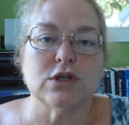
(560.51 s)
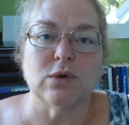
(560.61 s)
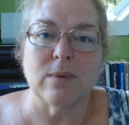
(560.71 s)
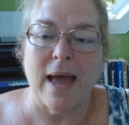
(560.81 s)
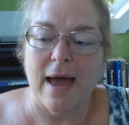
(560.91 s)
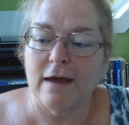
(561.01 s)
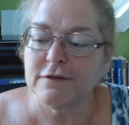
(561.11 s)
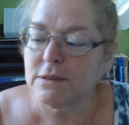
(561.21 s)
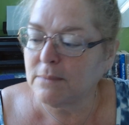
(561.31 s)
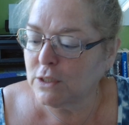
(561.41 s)
You have
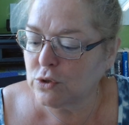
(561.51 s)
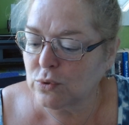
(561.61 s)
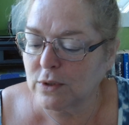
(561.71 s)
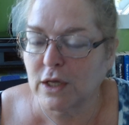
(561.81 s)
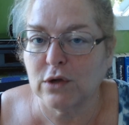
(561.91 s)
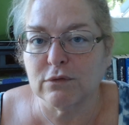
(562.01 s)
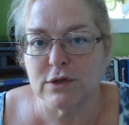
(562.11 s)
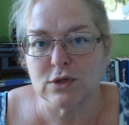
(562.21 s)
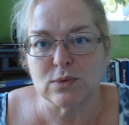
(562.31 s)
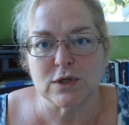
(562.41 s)
to make sure that your
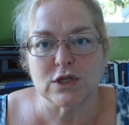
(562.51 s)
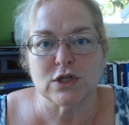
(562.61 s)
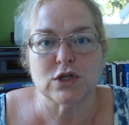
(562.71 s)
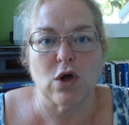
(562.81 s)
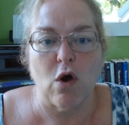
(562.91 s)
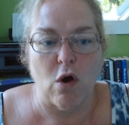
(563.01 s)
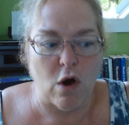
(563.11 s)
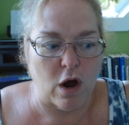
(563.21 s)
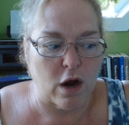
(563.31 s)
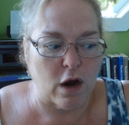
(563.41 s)
resources
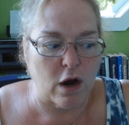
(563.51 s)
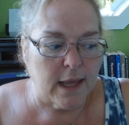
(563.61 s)
are